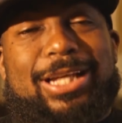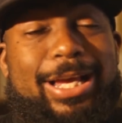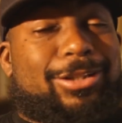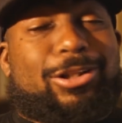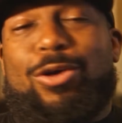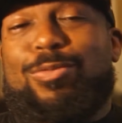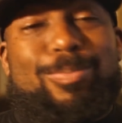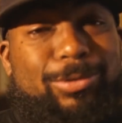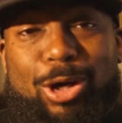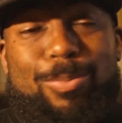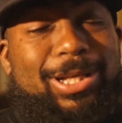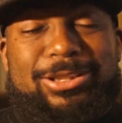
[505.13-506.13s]

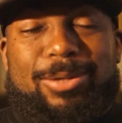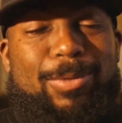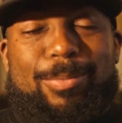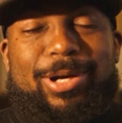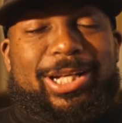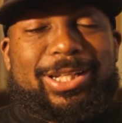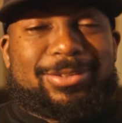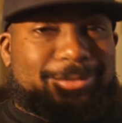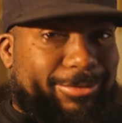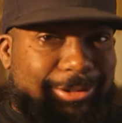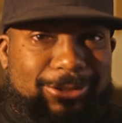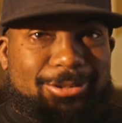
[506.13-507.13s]
don't mess up my money.
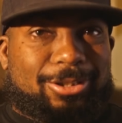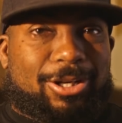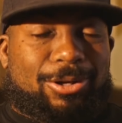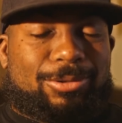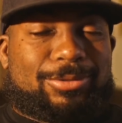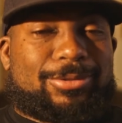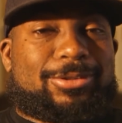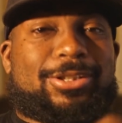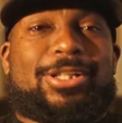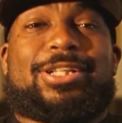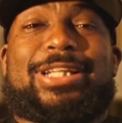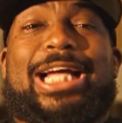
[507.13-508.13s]

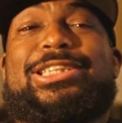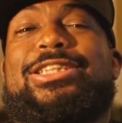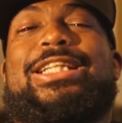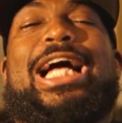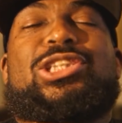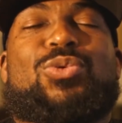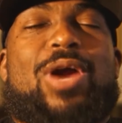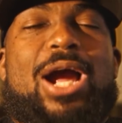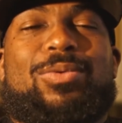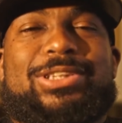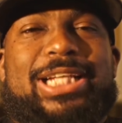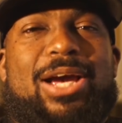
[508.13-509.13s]
That's where I
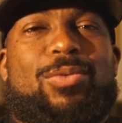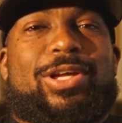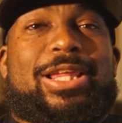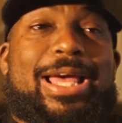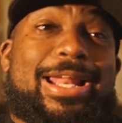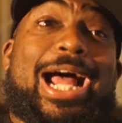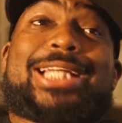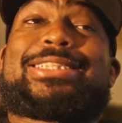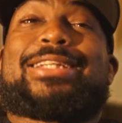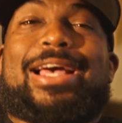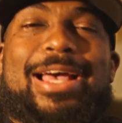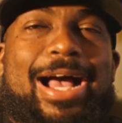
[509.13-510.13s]
was at with it. And I
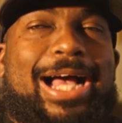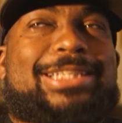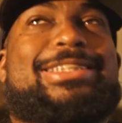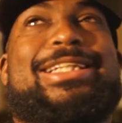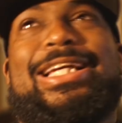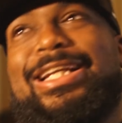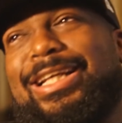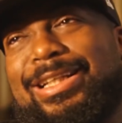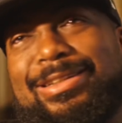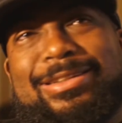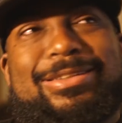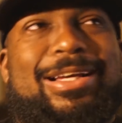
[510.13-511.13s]
seen it.
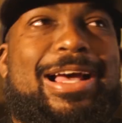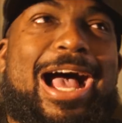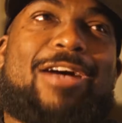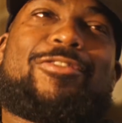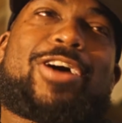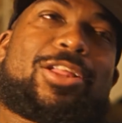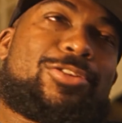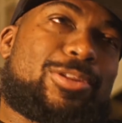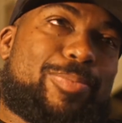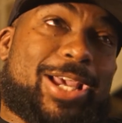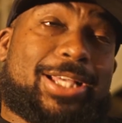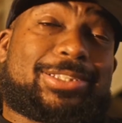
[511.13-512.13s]
I followed the
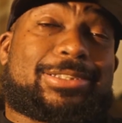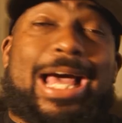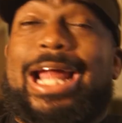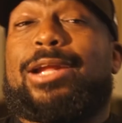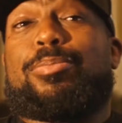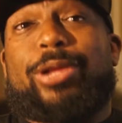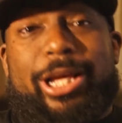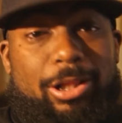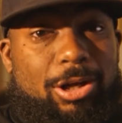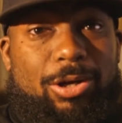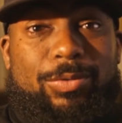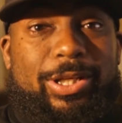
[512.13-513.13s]
pages. I didn't play
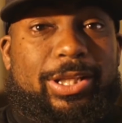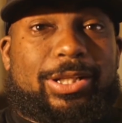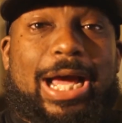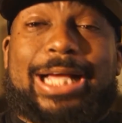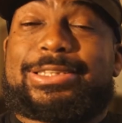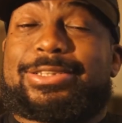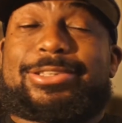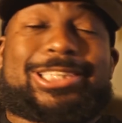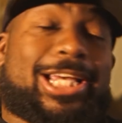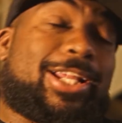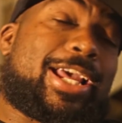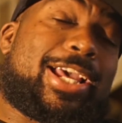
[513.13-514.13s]
along with it. I just
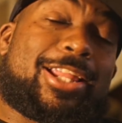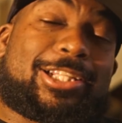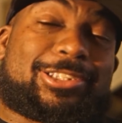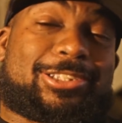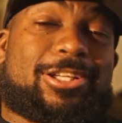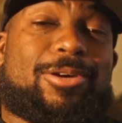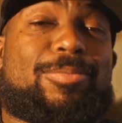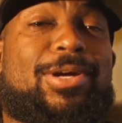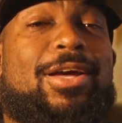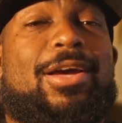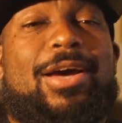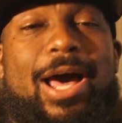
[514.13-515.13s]
said, hey, that's them.
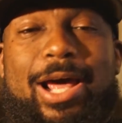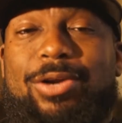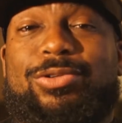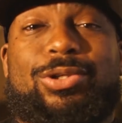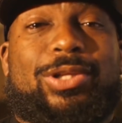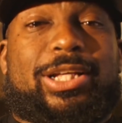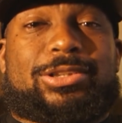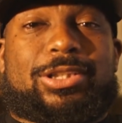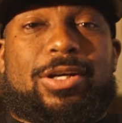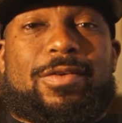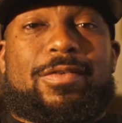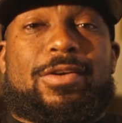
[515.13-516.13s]
I don't do that
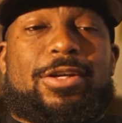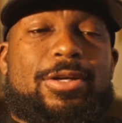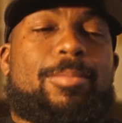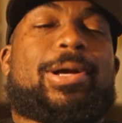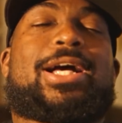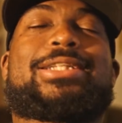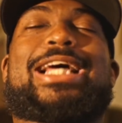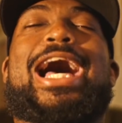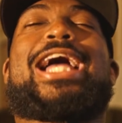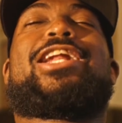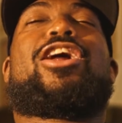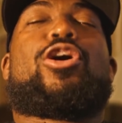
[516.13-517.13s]
stuff. Because I
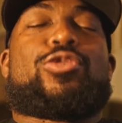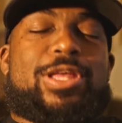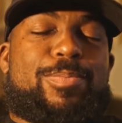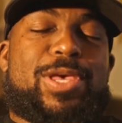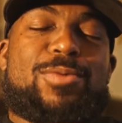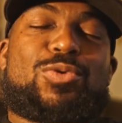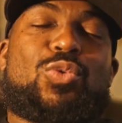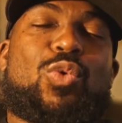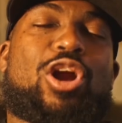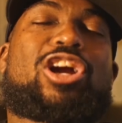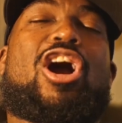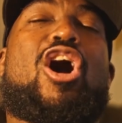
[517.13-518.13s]
know that people
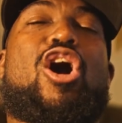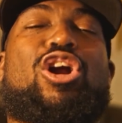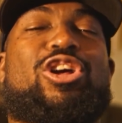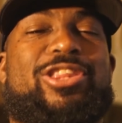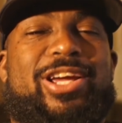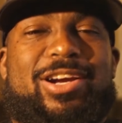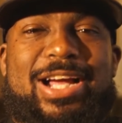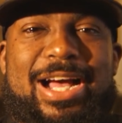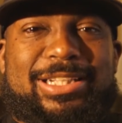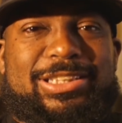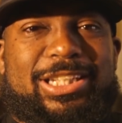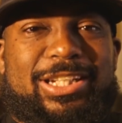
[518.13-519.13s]
work hard on their
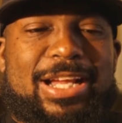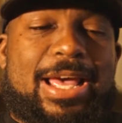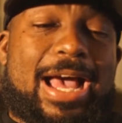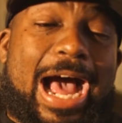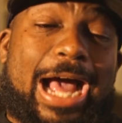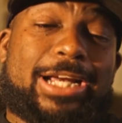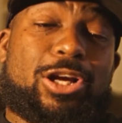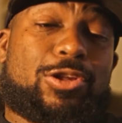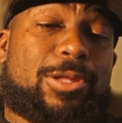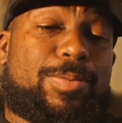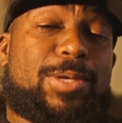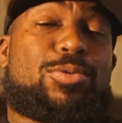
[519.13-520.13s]
content. I know
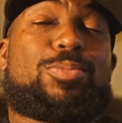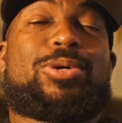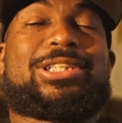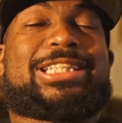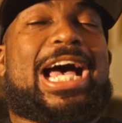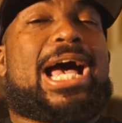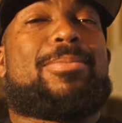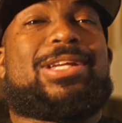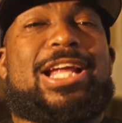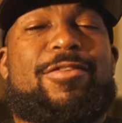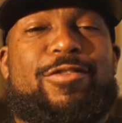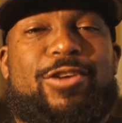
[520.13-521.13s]
that people put time and
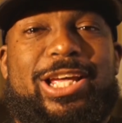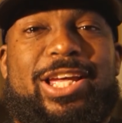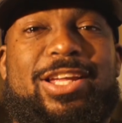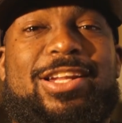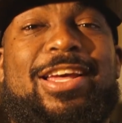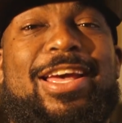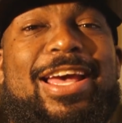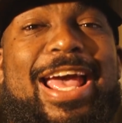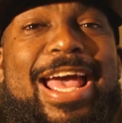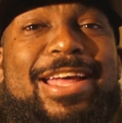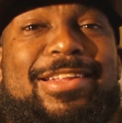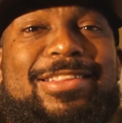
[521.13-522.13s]
effort in,
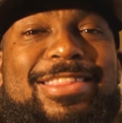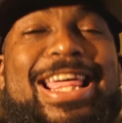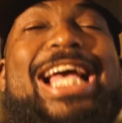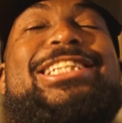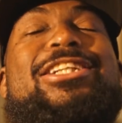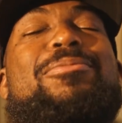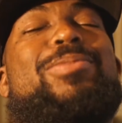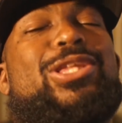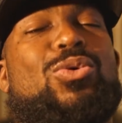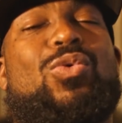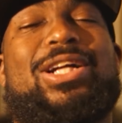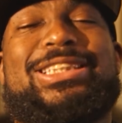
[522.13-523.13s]
and they should be the
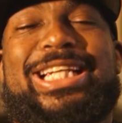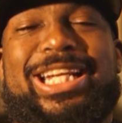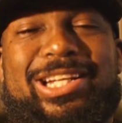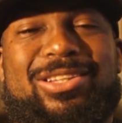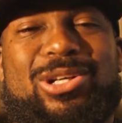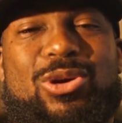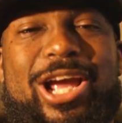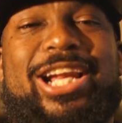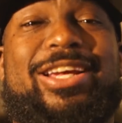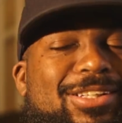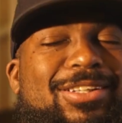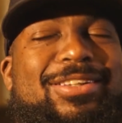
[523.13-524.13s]
ones getting the credit.
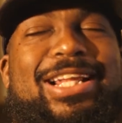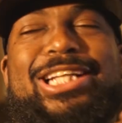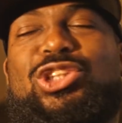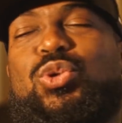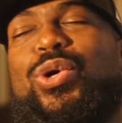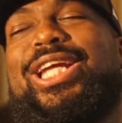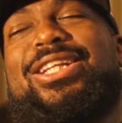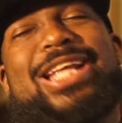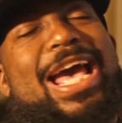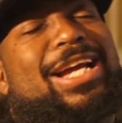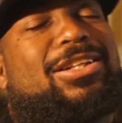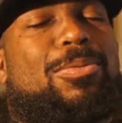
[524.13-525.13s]
They tweet
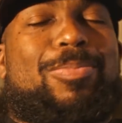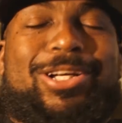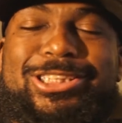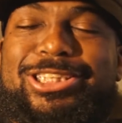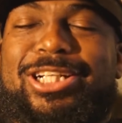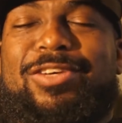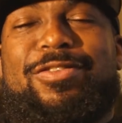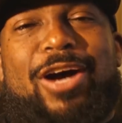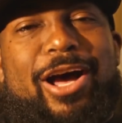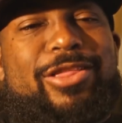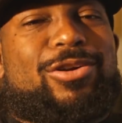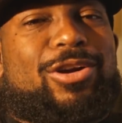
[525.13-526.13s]
decked a bunch of
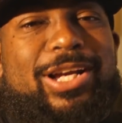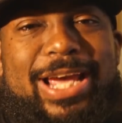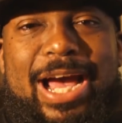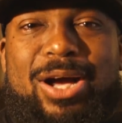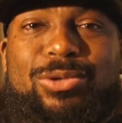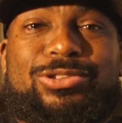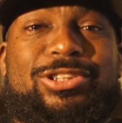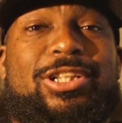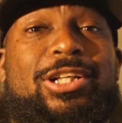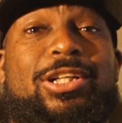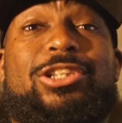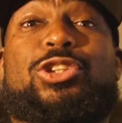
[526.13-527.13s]
other accounts,
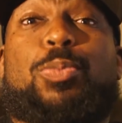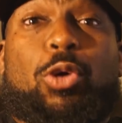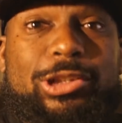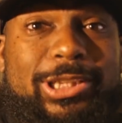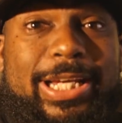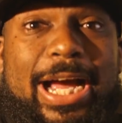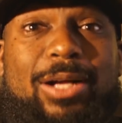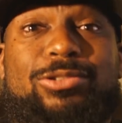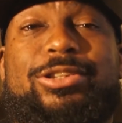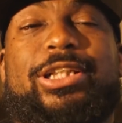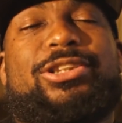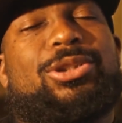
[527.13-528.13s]
sports accounts
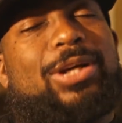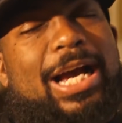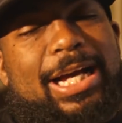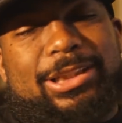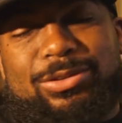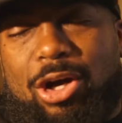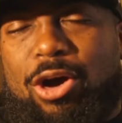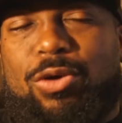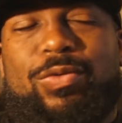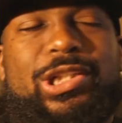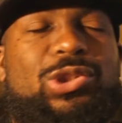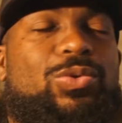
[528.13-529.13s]
that you guys all
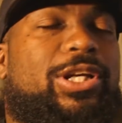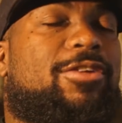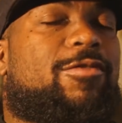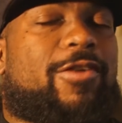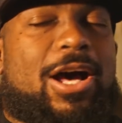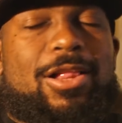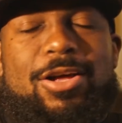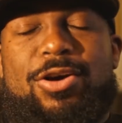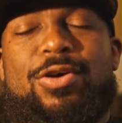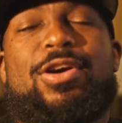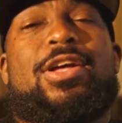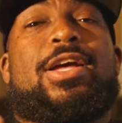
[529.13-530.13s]
retweet and
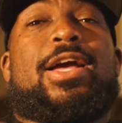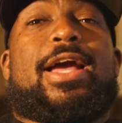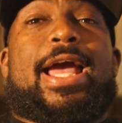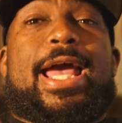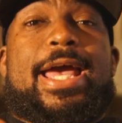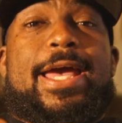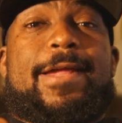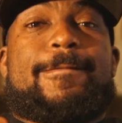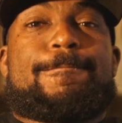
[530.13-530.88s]
follow, and